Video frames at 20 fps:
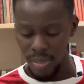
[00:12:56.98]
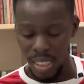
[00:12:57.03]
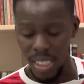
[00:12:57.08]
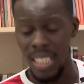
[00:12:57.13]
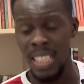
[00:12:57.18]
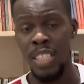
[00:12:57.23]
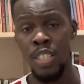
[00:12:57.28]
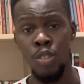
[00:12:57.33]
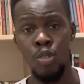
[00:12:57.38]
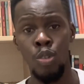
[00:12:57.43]

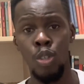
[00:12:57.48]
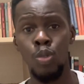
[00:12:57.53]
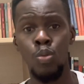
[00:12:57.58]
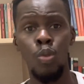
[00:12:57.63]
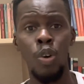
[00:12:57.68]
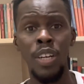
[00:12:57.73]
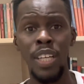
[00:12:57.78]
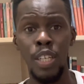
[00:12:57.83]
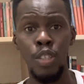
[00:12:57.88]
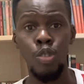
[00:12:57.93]
He's not
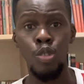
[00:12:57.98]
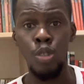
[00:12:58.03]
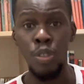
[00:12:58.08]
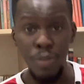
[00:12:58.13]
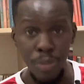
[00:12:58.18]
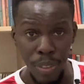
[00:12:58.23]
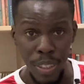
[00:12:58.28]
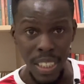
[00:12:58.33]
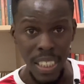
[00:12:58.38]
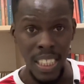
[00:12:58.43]
won a
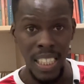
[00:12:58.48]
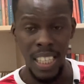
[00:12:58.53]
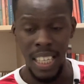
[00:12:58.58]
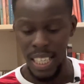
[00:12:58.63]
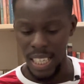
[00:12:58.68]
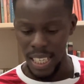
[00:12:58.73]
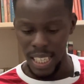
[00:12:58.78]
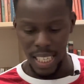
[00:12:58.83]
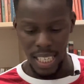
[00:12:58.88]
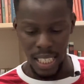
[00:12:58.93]
trophy.
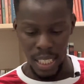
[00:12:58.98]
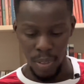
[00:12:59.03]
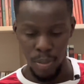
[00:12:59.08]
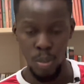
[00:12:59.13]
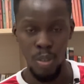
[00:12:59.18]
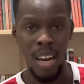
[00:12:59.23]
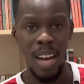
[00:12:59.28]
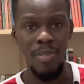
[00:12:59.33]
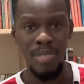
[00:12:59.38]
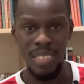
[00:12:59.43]
And if
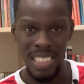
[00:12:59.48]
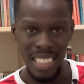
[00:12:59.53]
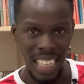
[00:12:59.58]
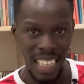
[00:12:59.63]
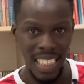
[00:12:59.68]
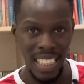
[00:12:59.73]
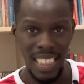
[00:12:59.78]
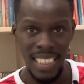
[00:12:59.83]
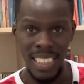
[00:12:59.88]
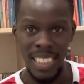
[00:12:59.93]
you haven't
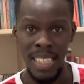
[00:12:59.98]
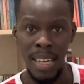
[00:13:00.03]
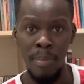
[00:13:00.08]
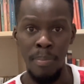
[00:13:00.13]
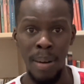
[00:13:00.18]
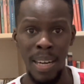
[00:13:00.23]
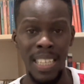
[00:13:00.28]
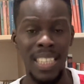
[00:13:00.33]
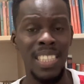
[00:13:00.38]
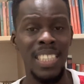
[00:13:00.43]
done that and you're
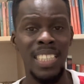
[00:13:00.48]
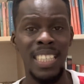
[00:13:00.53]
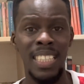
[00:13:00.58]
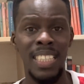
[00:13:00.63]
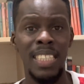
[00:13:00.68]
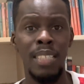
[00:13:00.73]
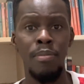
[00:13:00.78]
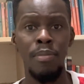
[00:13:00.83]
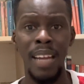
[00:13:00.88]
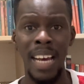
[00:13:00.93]
managing a
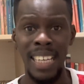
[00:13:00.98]
team like